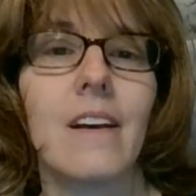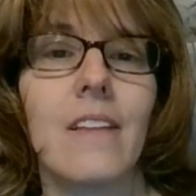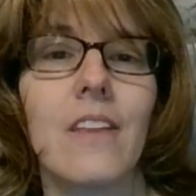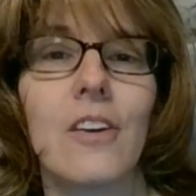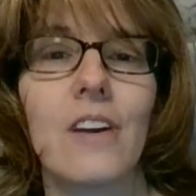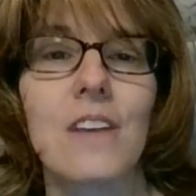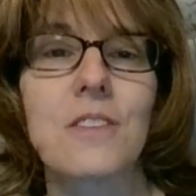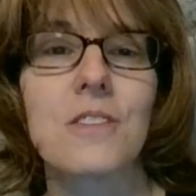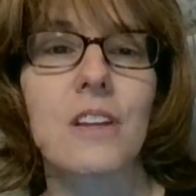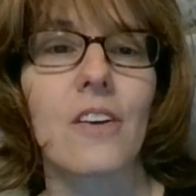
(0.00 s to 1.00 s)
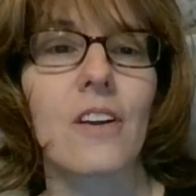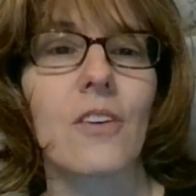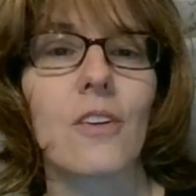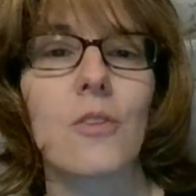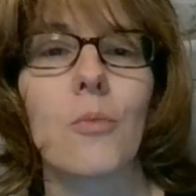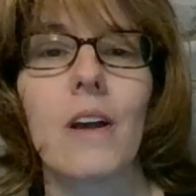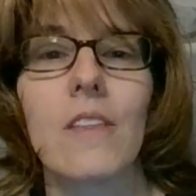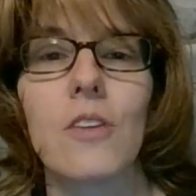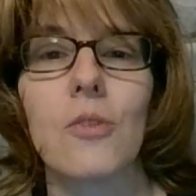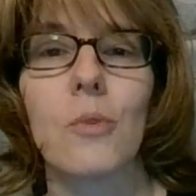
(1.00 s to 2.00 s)
that are necessary, or the way
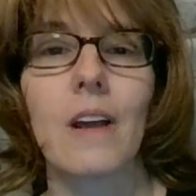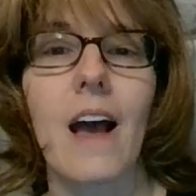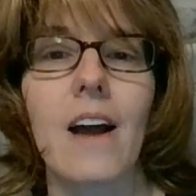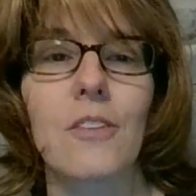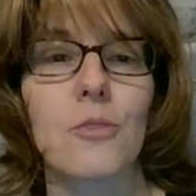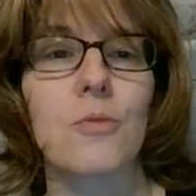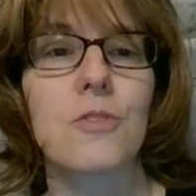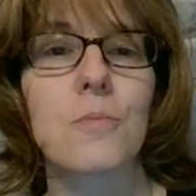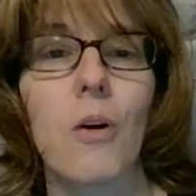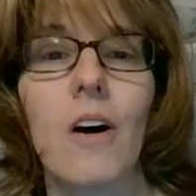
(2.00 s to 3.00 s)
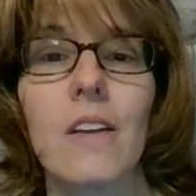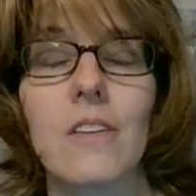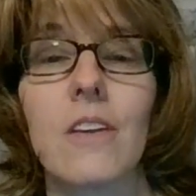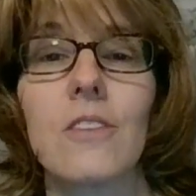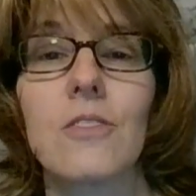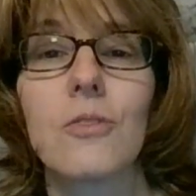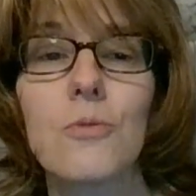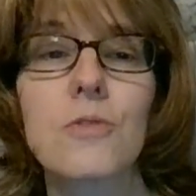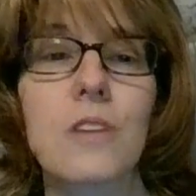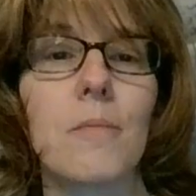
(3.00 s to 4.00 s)
that you react or respond
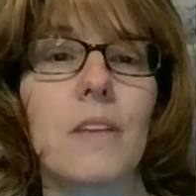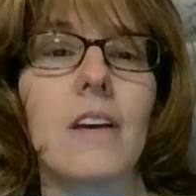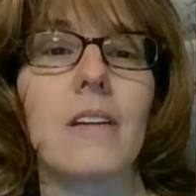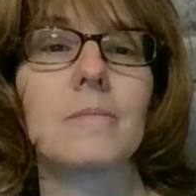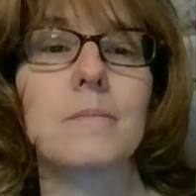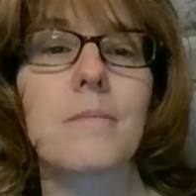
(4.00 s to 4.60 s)
to something